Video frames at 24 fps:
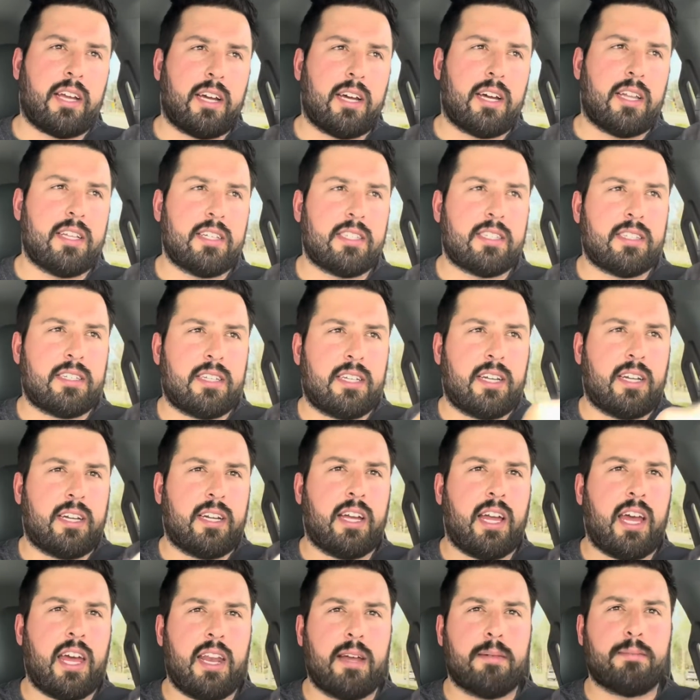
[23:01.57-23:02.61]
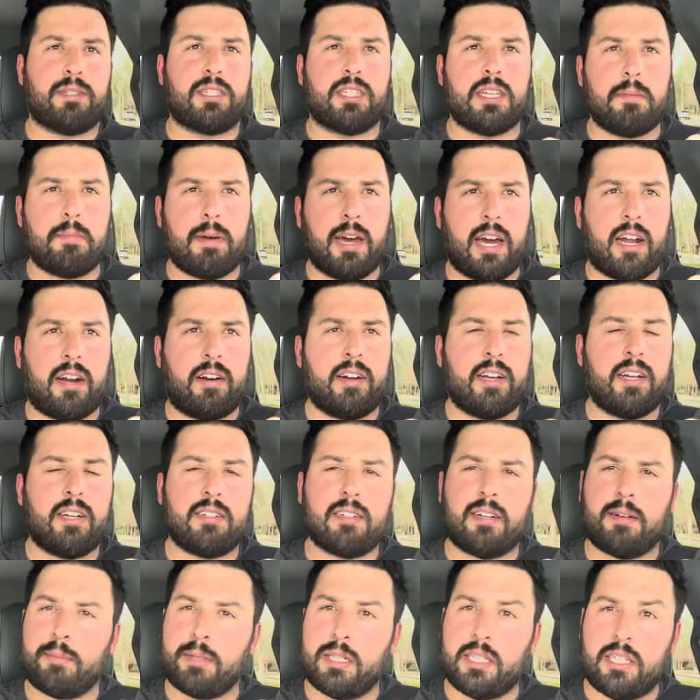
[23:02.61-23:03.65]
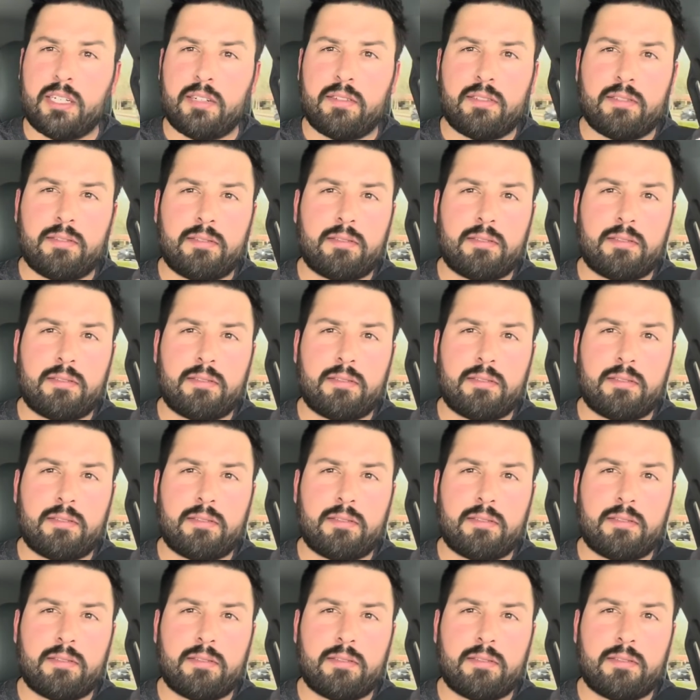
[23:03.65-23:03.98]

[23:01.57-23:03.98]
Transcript: this is a NMC battery, I believe.